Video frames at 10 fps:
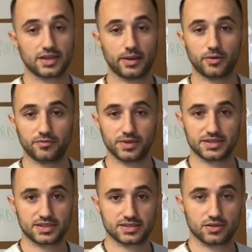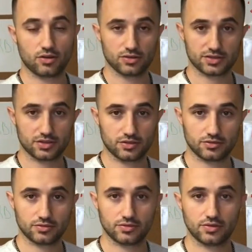type of business
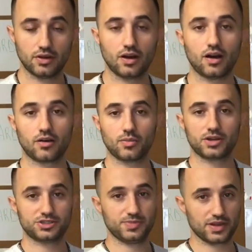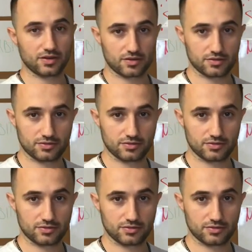also are much bigger.